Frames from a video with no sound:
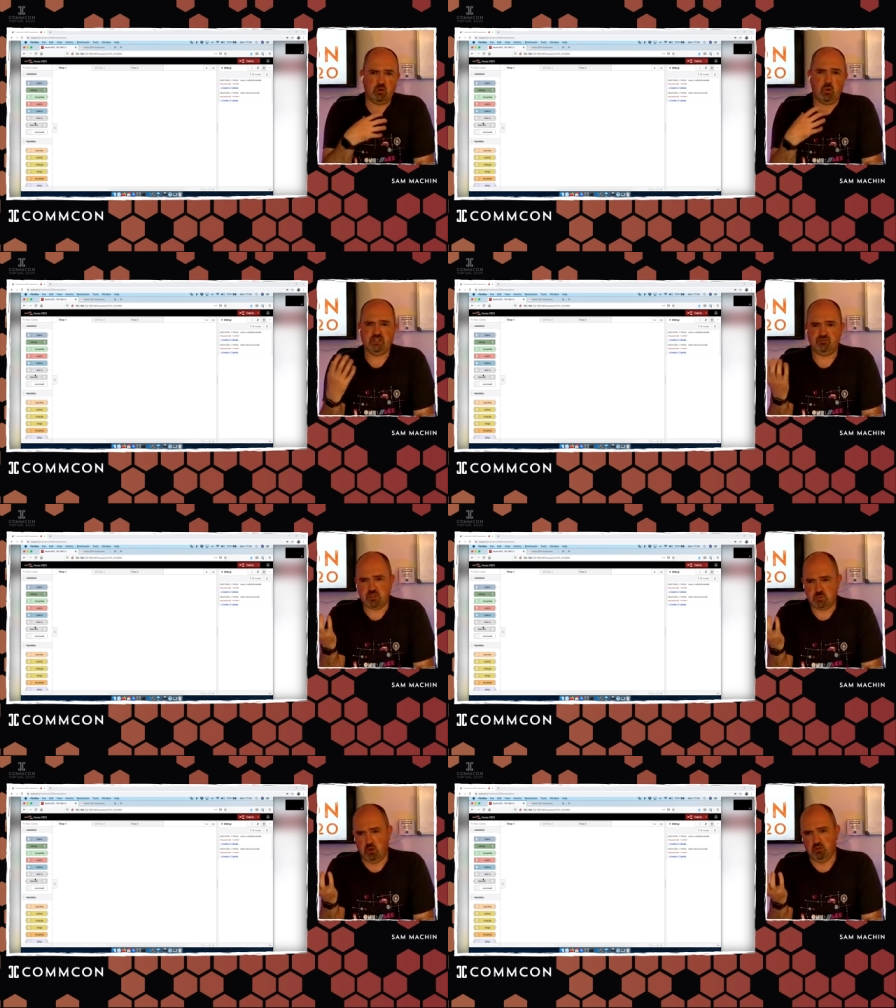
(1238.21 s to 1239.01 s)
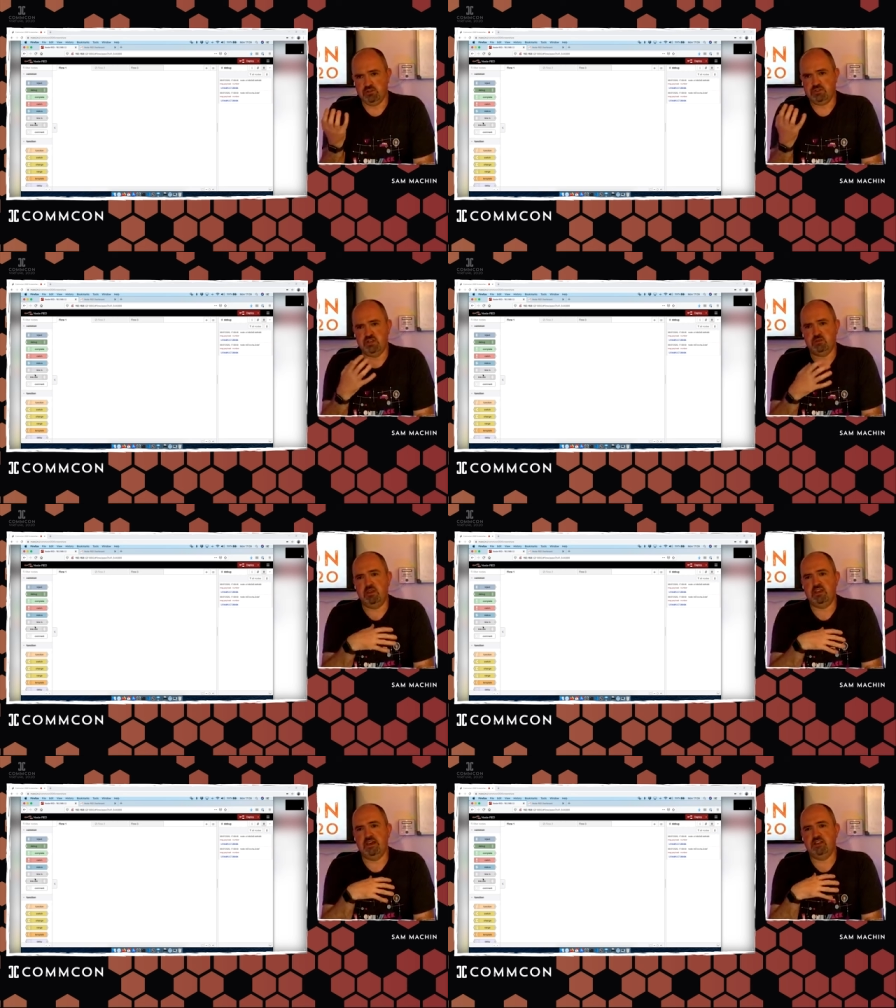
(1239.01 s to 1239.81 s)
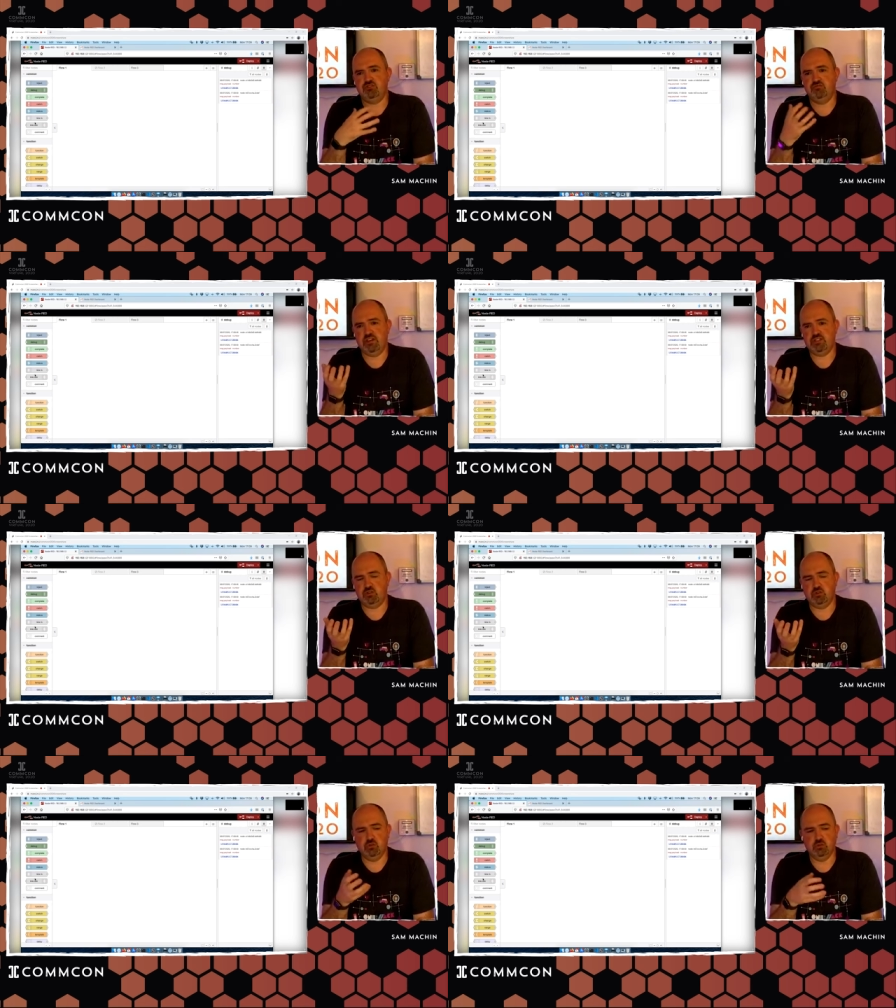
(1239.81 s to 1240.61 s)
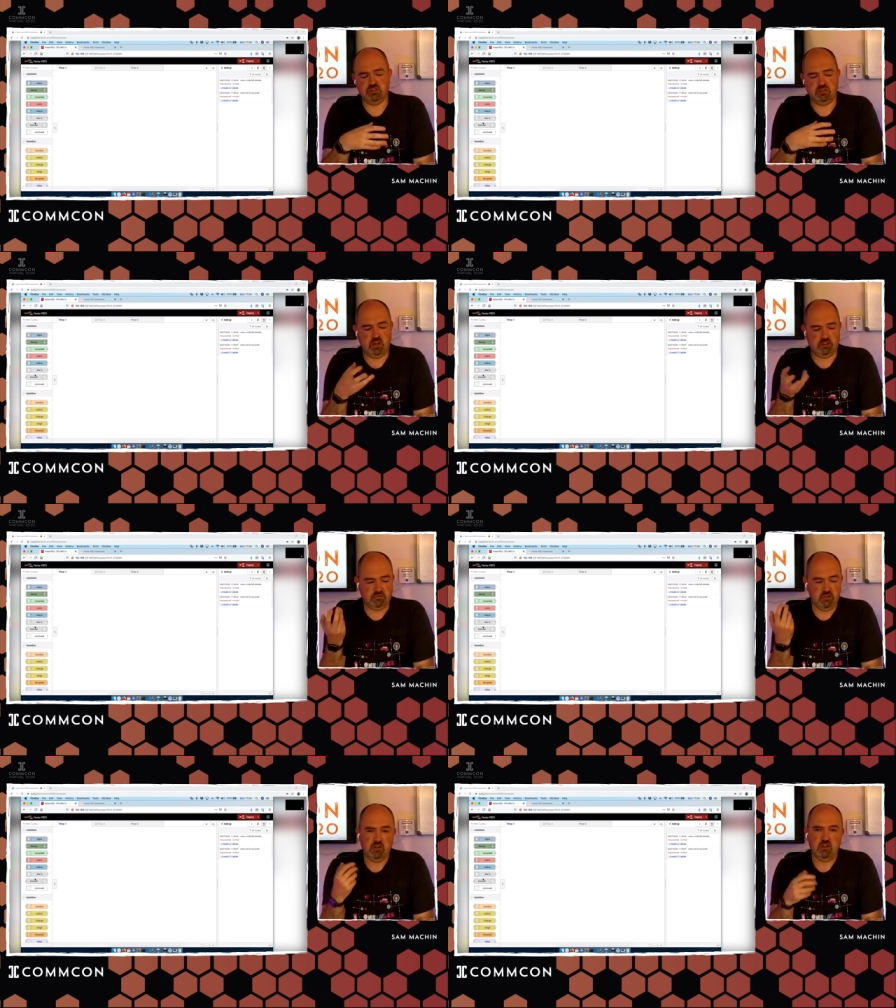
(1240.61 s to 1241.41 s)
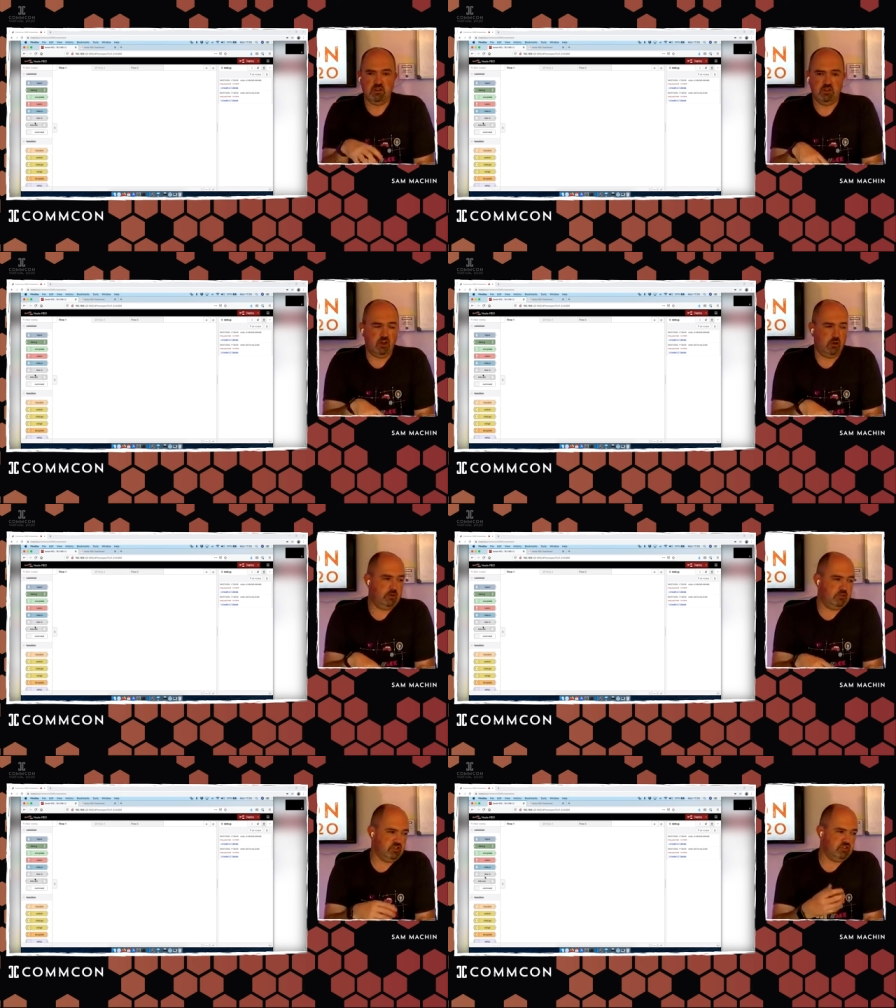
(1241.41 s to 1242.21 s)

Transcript: It's request response. It's making REST calls, and you know,